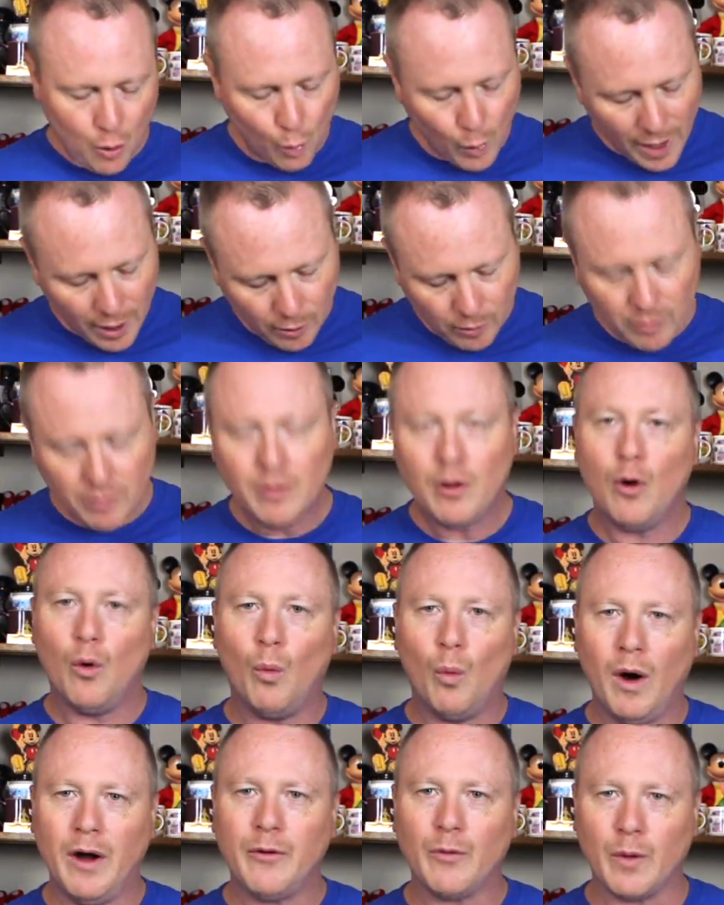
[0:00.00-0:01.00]
Well,
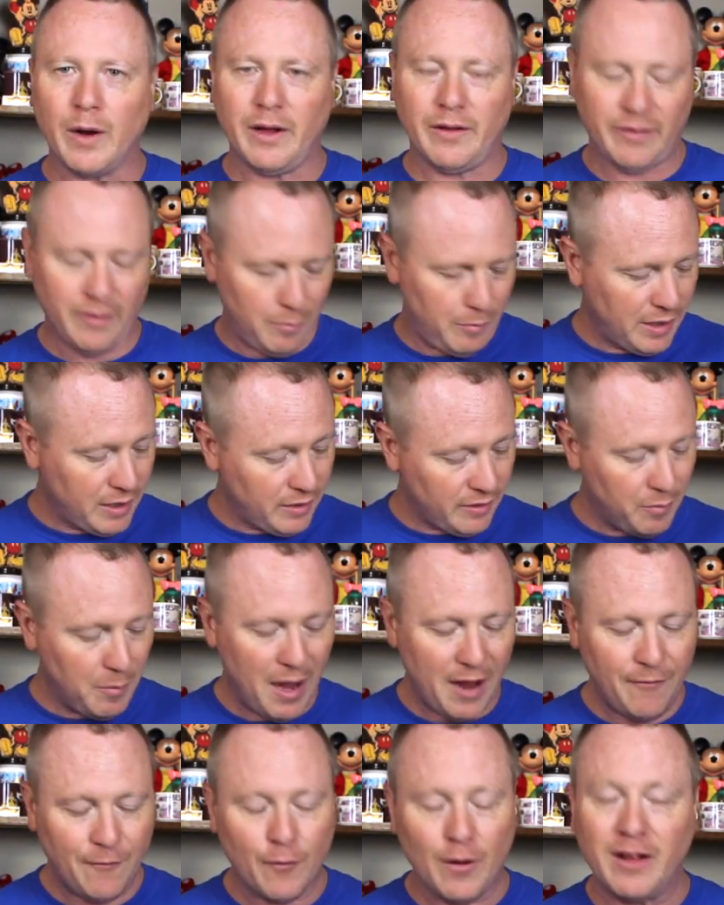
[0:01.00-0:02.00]
one reason, because
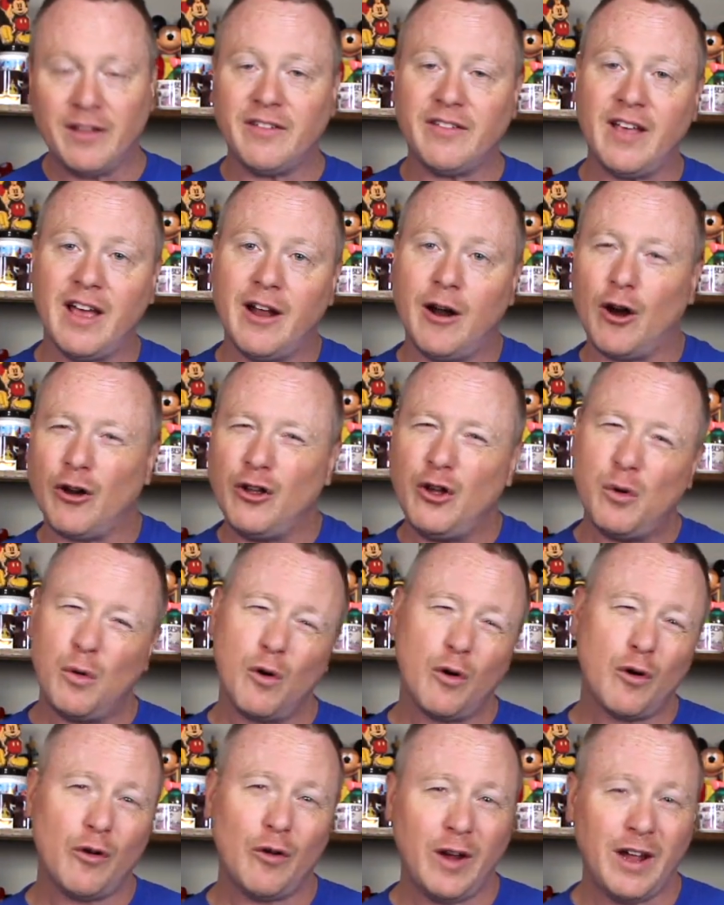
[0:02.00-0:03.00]
my friend said, are you
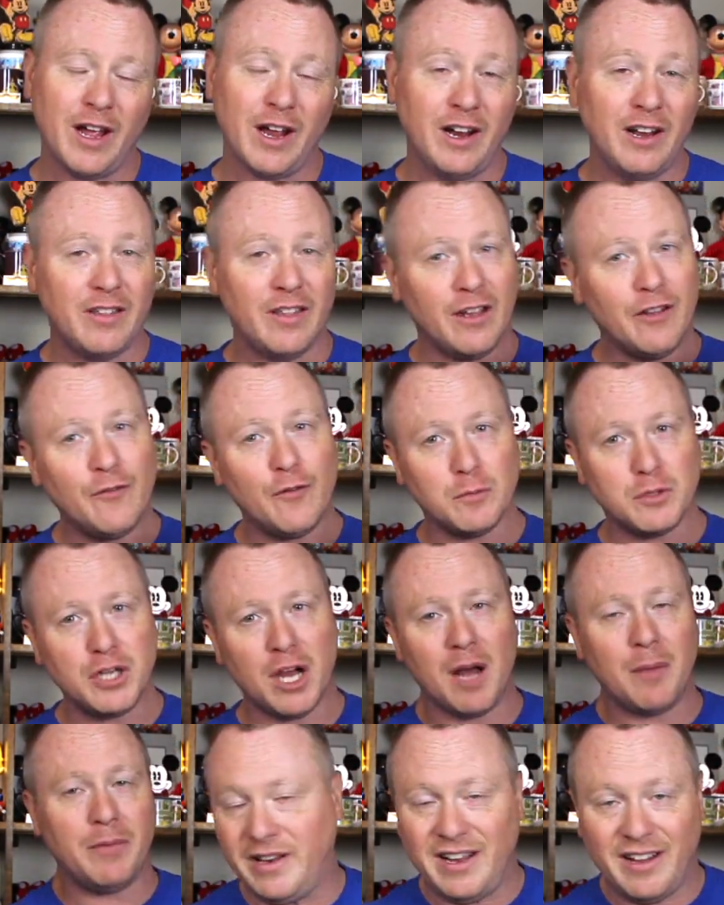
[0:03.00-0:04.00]
ordering anything from
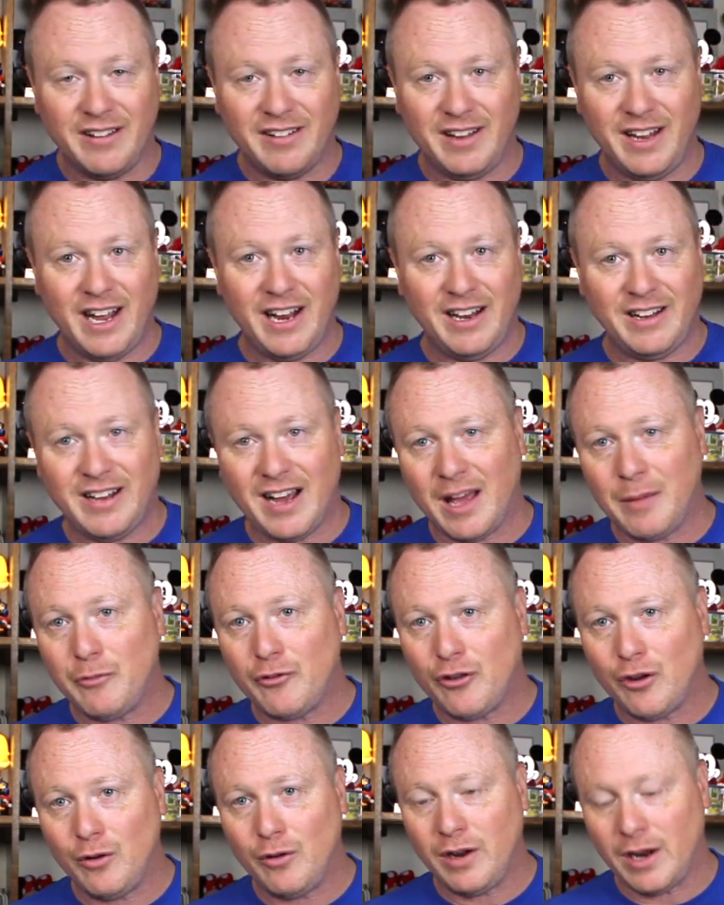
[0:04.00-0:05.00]
Shopdisney anytime
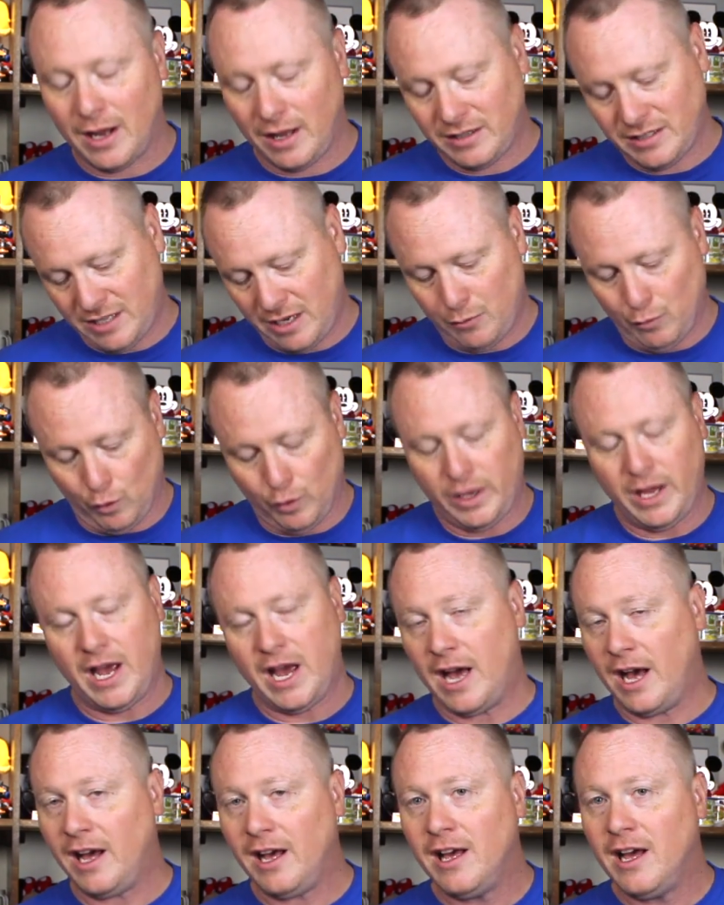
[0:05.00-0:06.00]
soon? And I said, well,
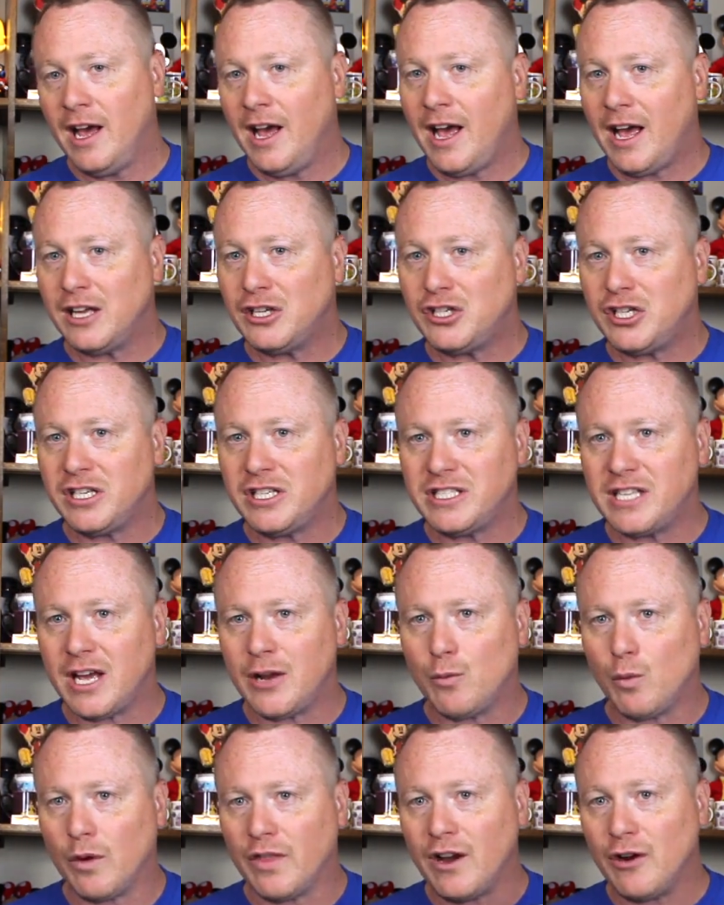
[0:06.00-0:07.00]
yeah. And she
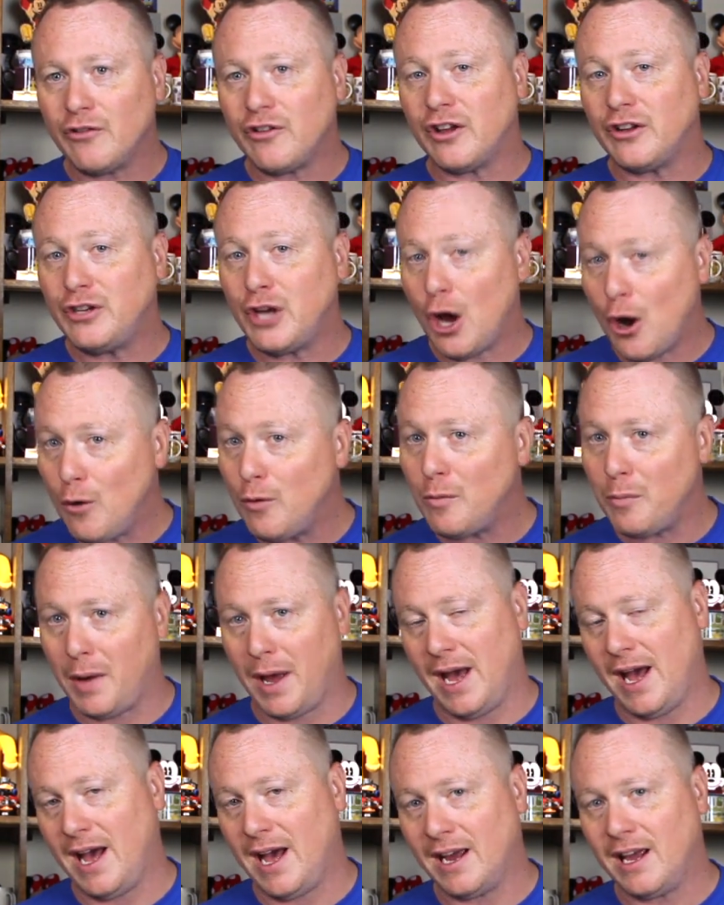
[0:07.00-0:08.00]
said, well, there's a tote
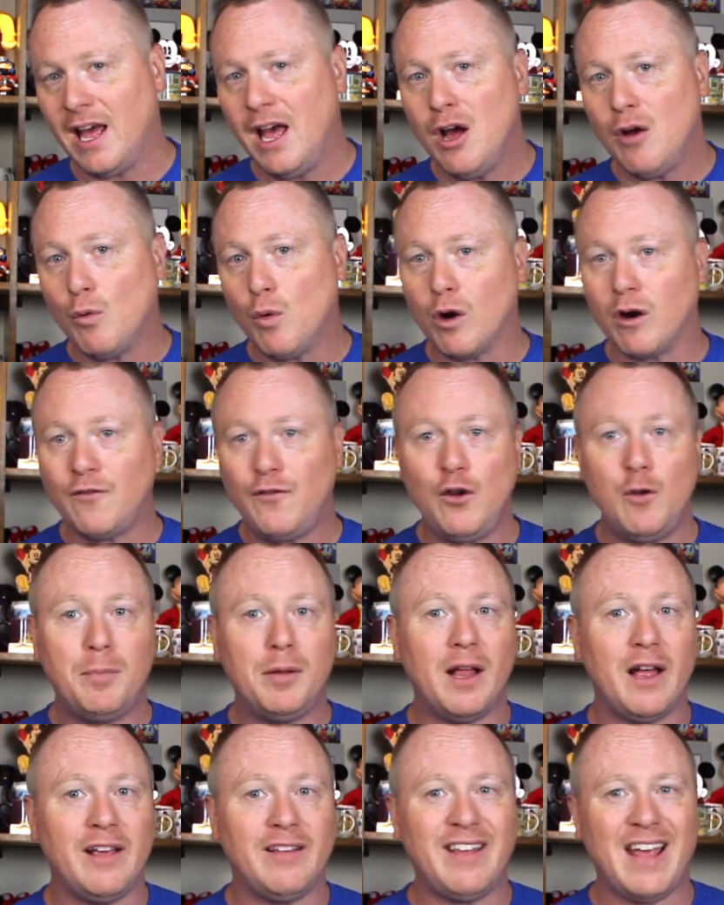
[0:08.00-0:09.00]
bag where if you
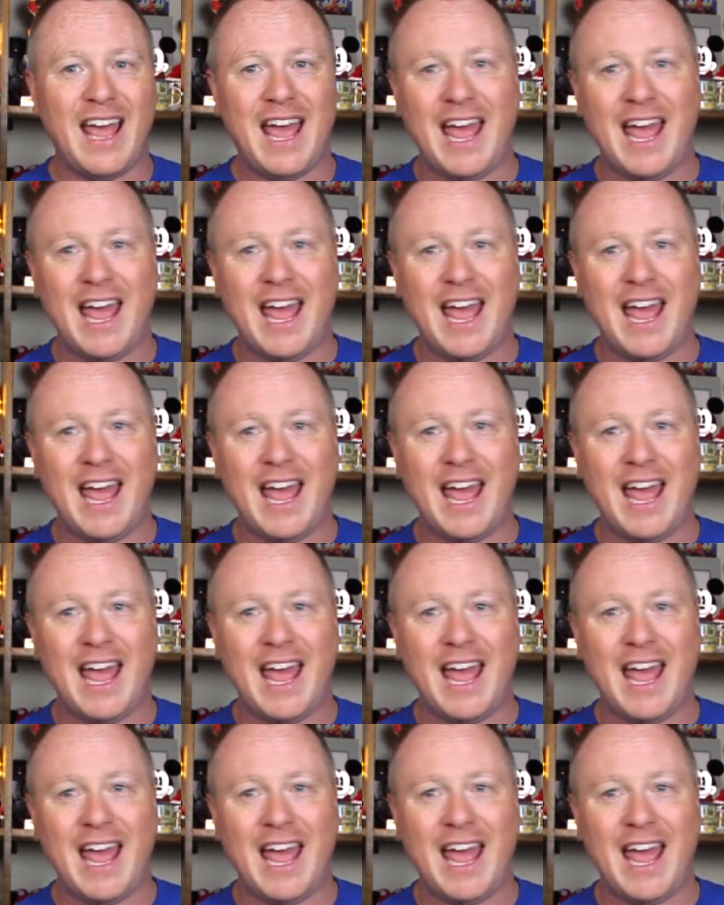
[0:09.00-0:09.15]
place